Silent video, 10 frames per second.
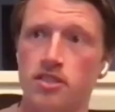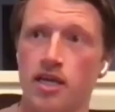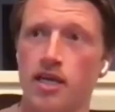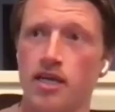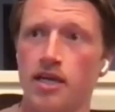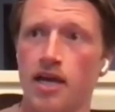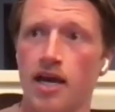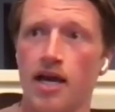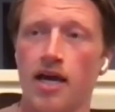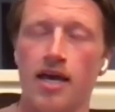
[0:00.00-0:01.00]
sitting
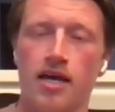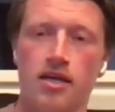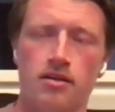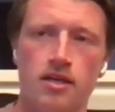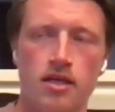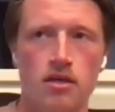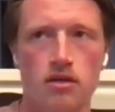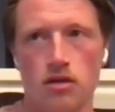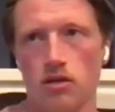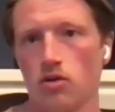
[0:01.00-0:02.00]
at a
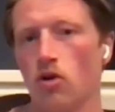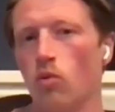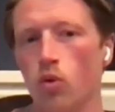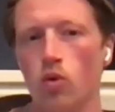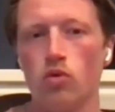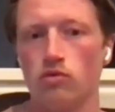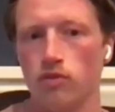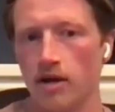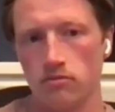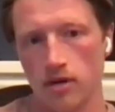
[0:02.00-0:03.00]
along a wall
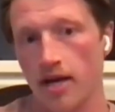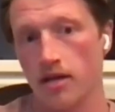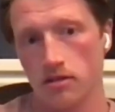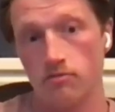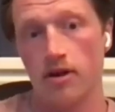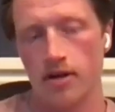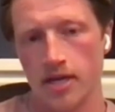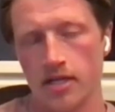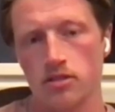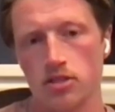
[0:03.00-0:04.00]
right right at the
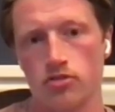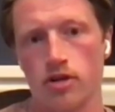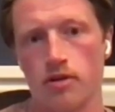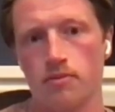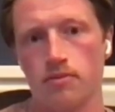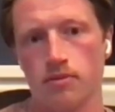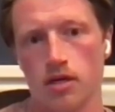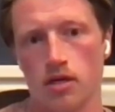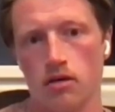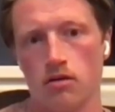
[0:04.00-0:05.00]
very end of the strip,
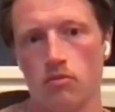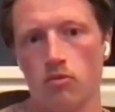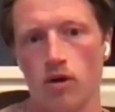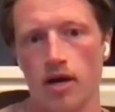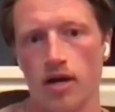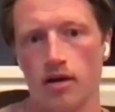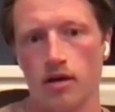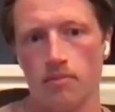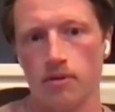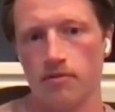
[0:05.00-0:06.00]
um, okay. where
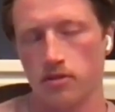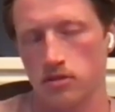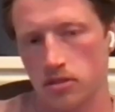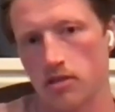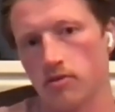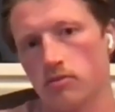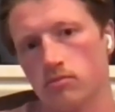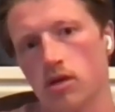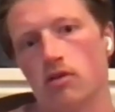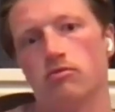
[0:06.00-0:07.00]
I believe it's kind of
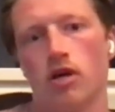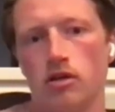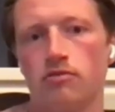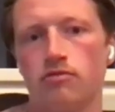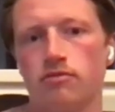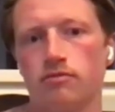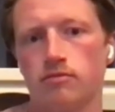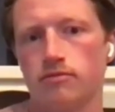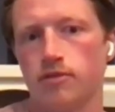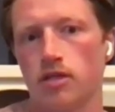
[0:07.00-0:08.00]
a, a runoff
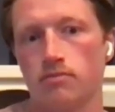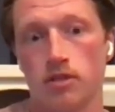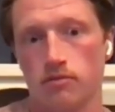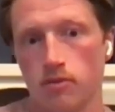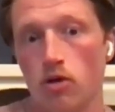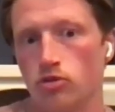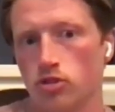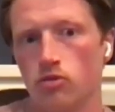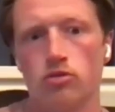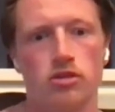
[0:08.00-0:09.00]
for kind of
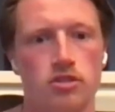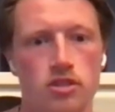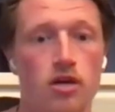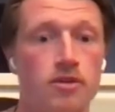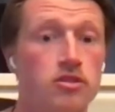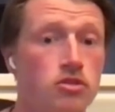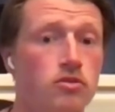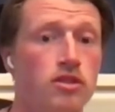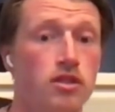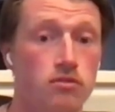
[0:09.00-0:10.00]
ocean water to come into
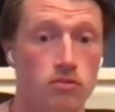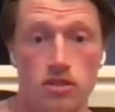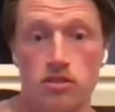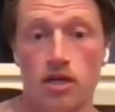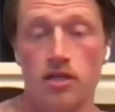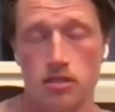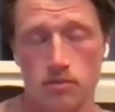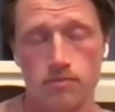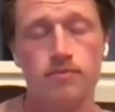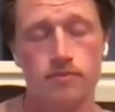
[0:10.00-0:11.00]
yes. when the when the tide is up.